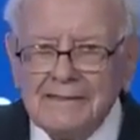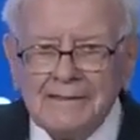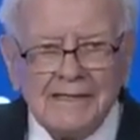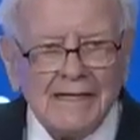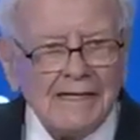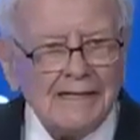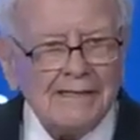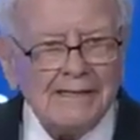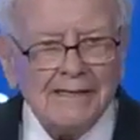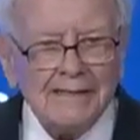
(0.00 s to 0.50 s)

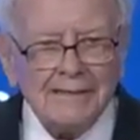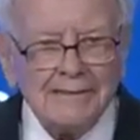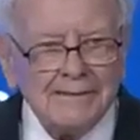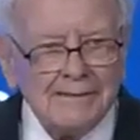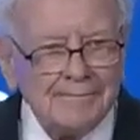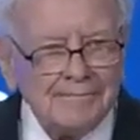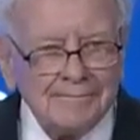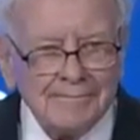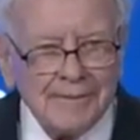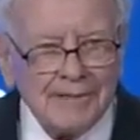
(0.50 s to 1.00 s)
he didn't
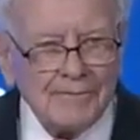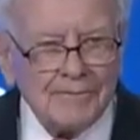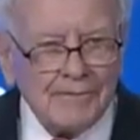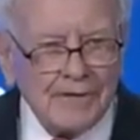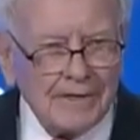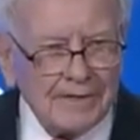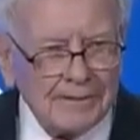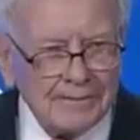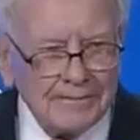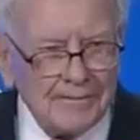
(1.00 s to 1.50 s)

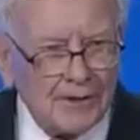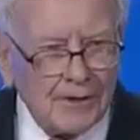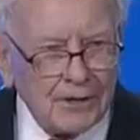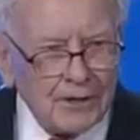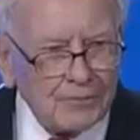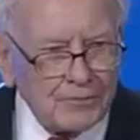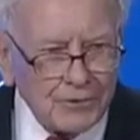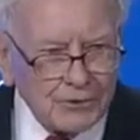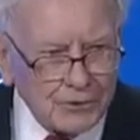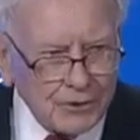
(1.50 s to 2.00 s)
invent
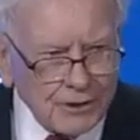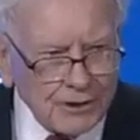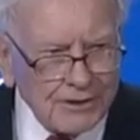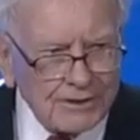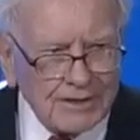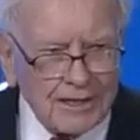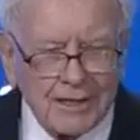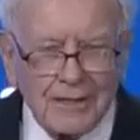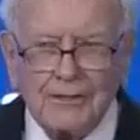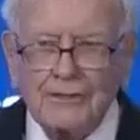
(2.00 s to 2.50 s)
artificial
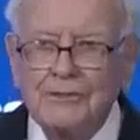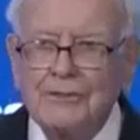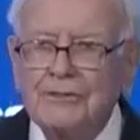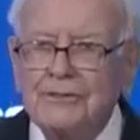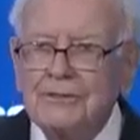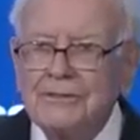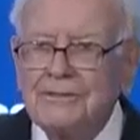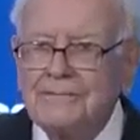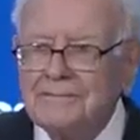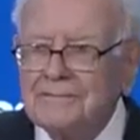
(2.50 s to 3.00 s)

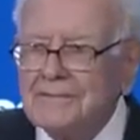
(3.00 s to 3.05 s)
intelligence.